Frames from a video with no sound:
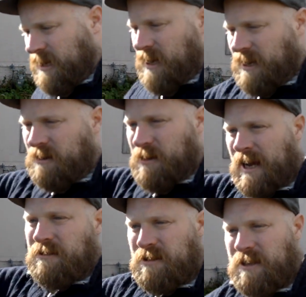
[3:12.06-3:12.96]
go
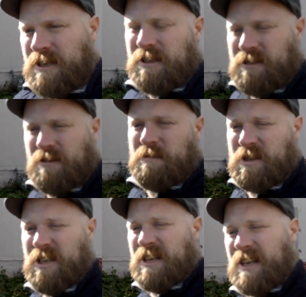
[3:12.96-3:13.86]
down to the
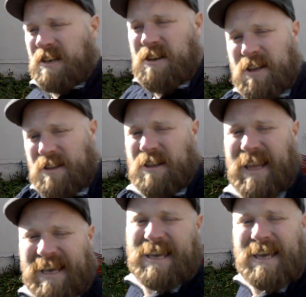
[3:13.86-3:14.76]
description and click the
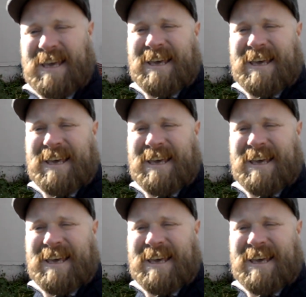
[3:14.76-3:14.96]
link.